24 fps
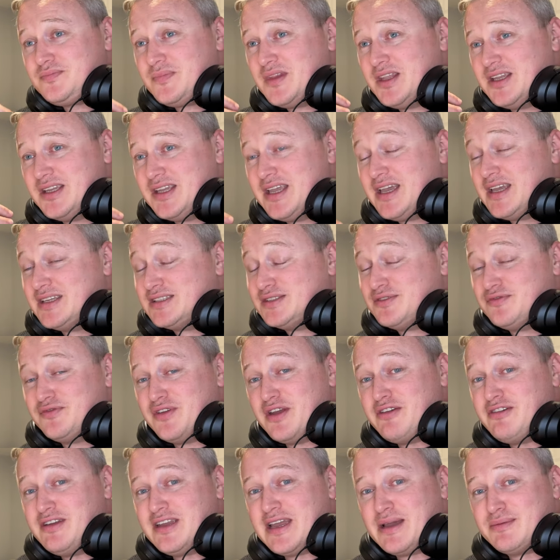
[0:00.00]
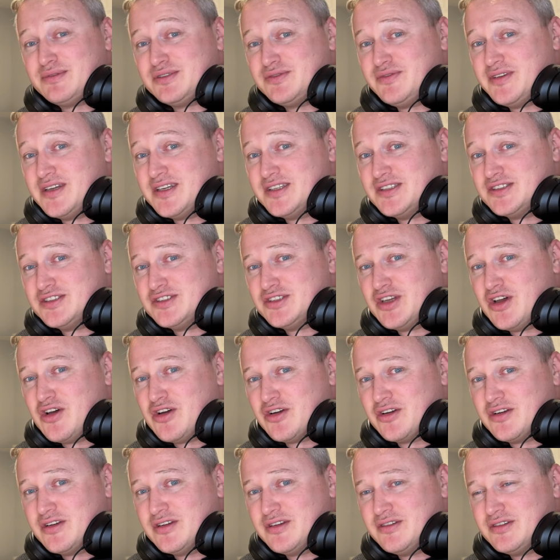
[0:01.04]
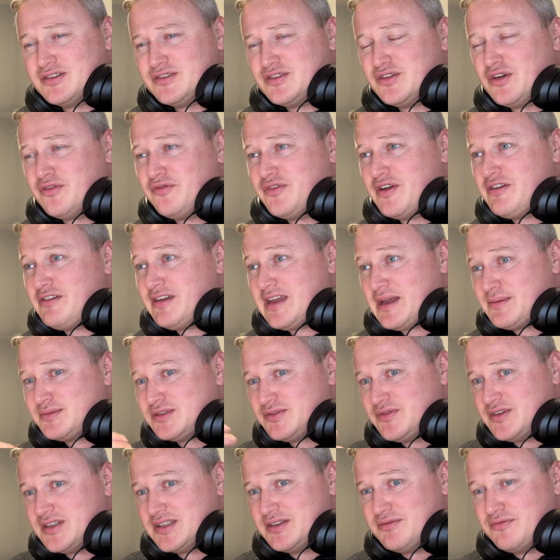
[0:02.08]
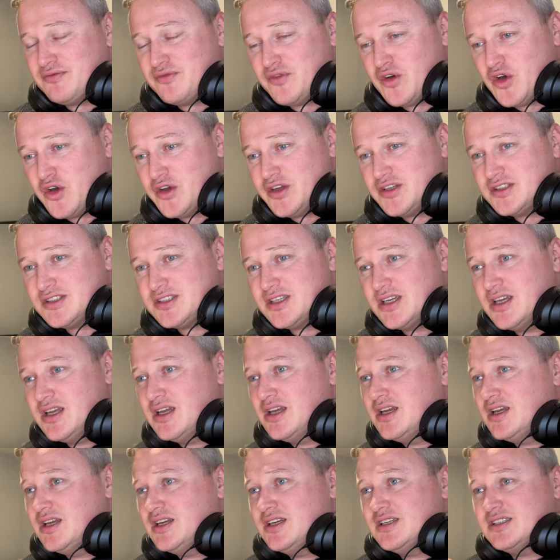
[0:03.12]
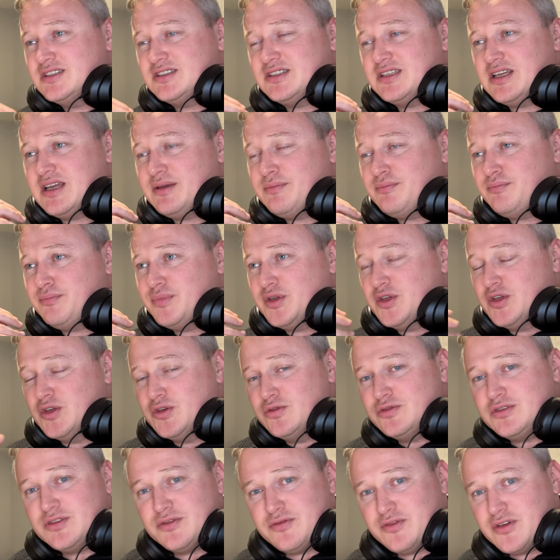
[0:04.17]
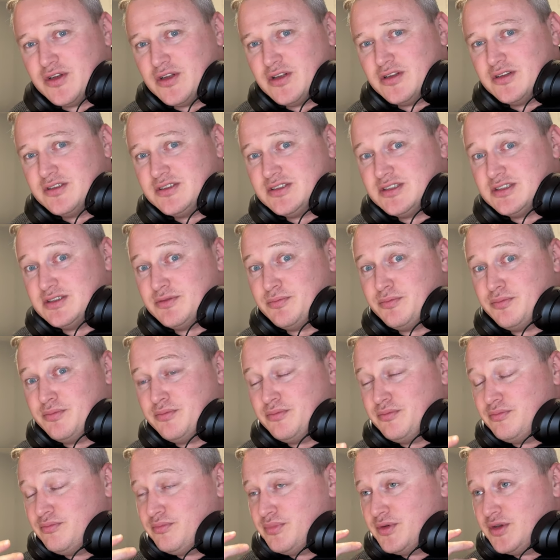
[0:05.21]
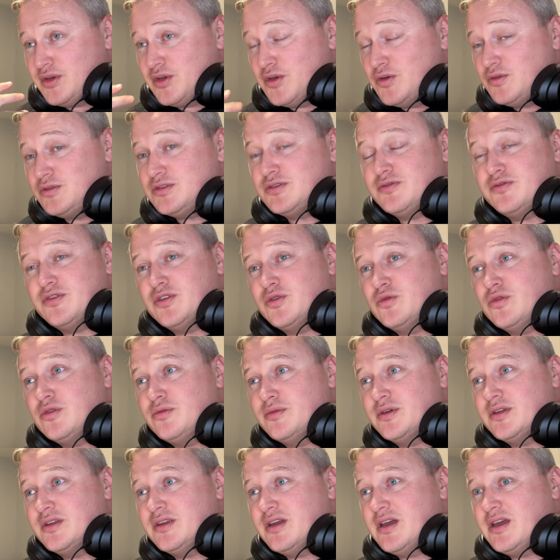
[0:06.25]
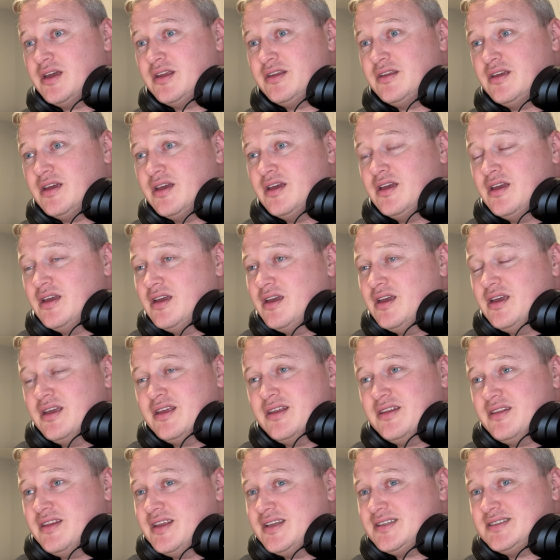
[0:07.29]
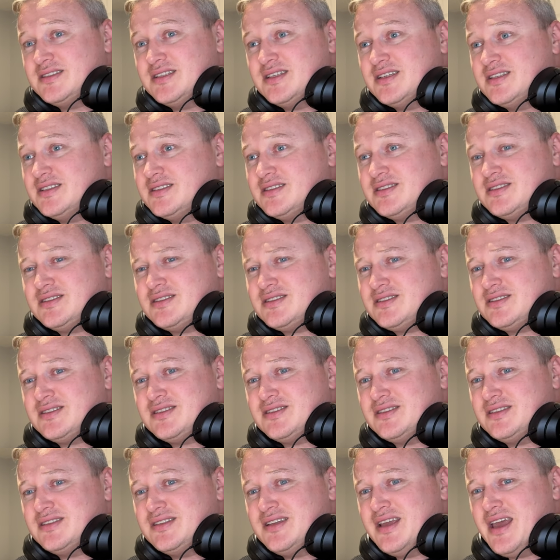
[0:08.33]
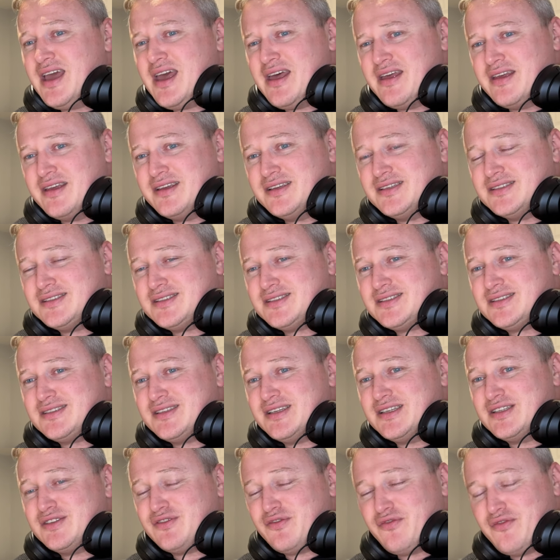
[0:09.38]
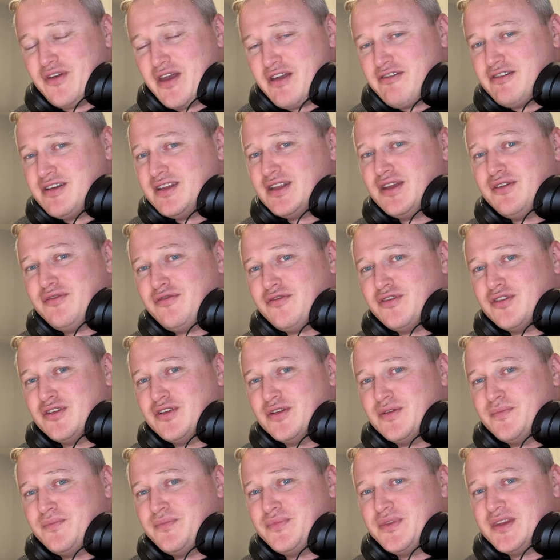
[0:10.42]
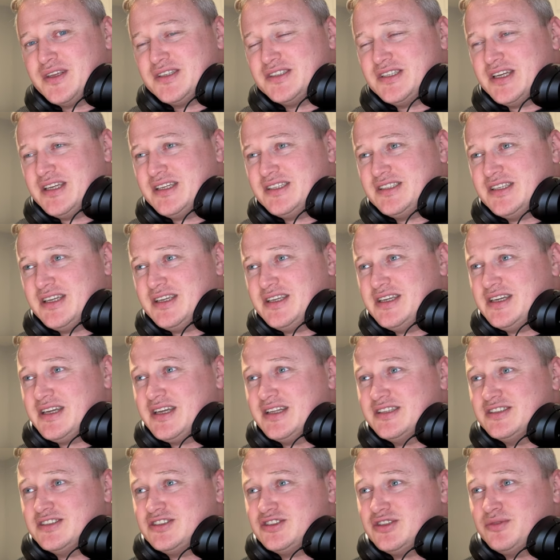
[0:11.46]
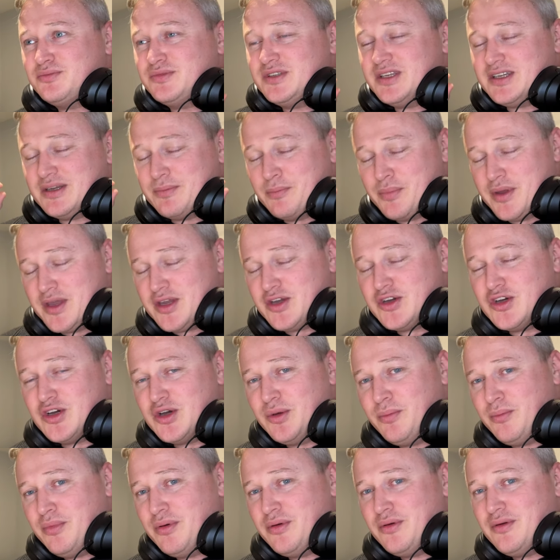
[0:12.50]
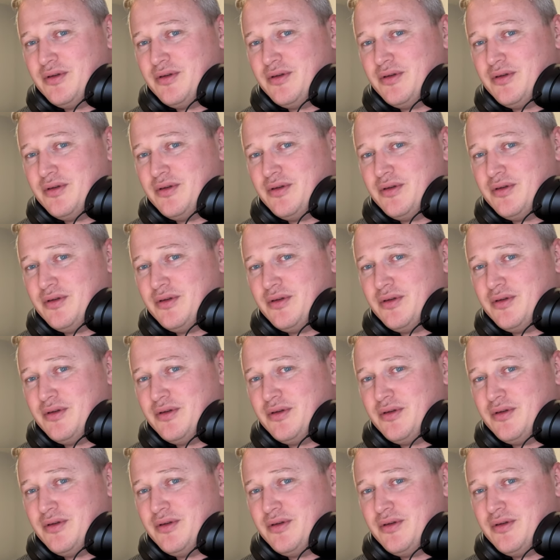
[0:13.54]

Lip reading: yeah, it's a very captivating song. She's got a very captivating voice. She's beautiful. She's a beautiful woman, and this is, yeah, it's very different. You can pick up